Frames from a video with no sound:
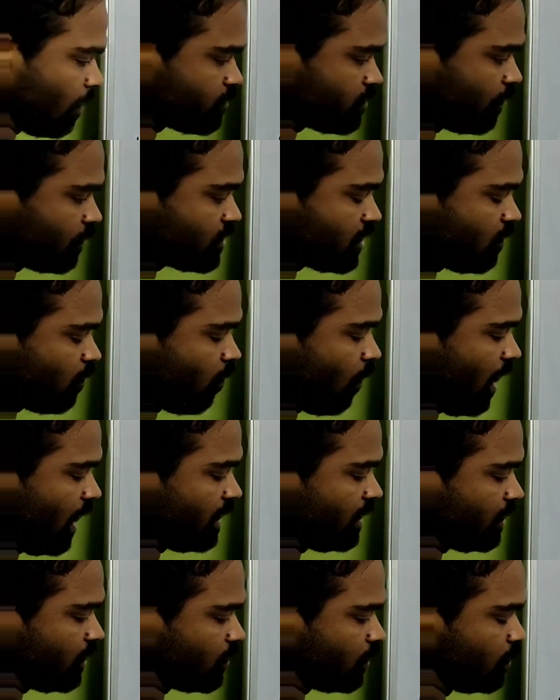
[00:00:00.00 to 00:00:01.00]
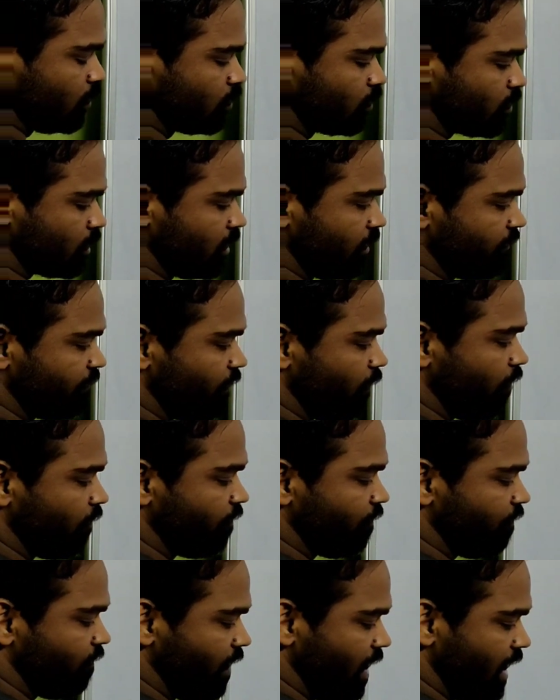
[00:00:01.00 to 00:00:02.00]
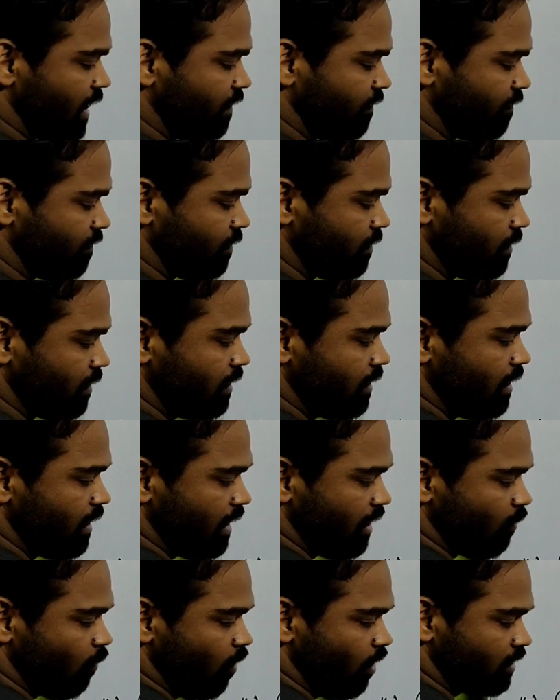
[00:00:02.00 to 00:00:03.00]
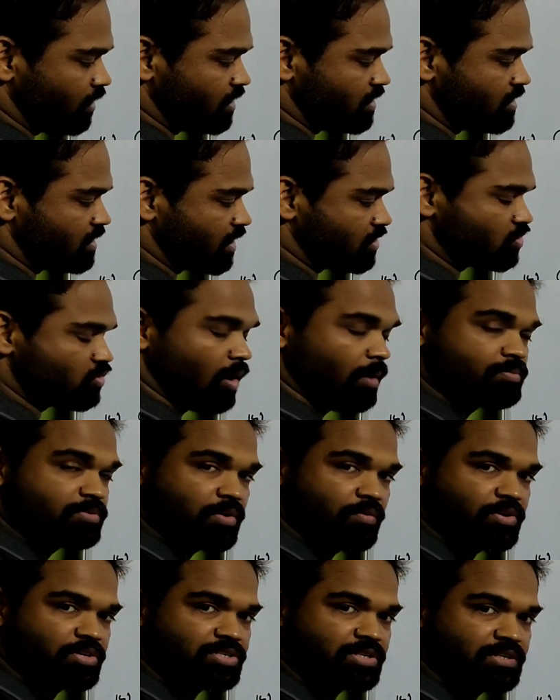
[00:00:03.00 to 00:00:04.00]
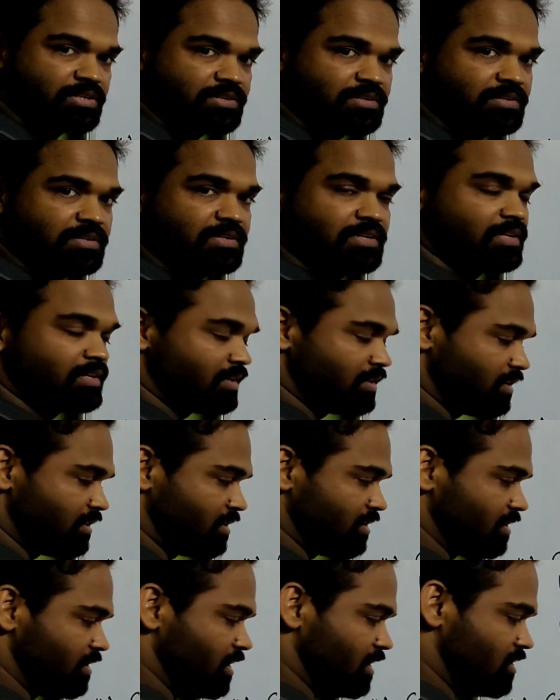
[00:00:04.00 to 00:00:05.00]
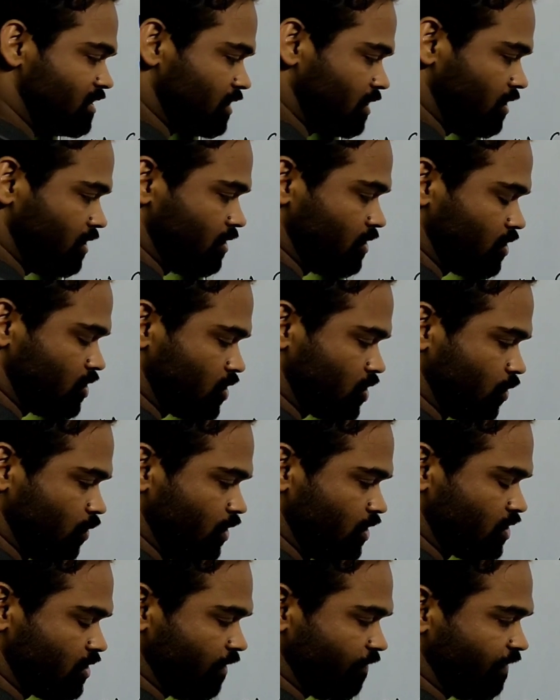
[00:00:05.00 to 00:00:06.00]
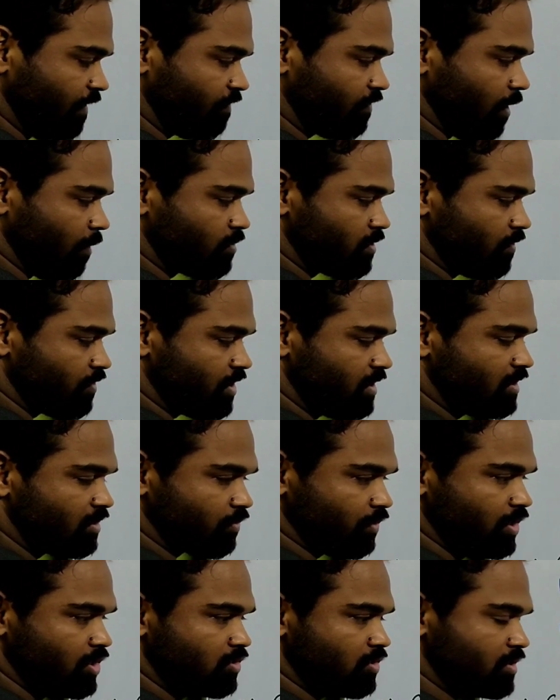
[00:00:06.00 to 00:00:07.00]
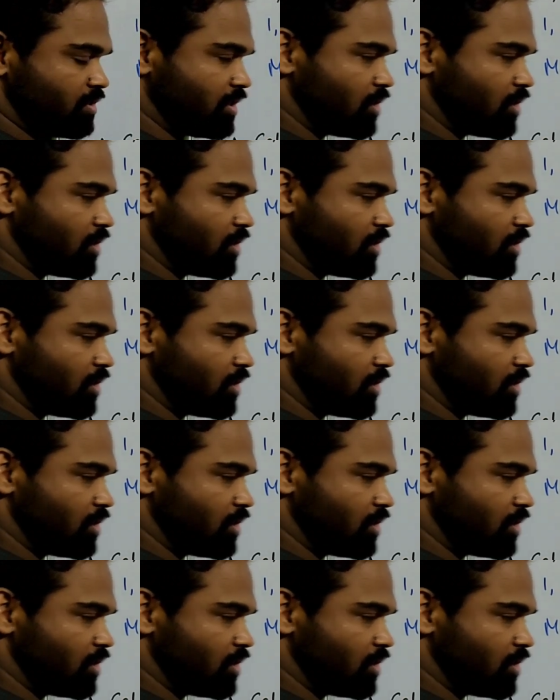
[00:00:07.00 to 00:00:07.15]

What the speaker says: observation? 1, 2, 3, 4, 5. What is 6th observation? This 2 is your 5th observation, 3 is your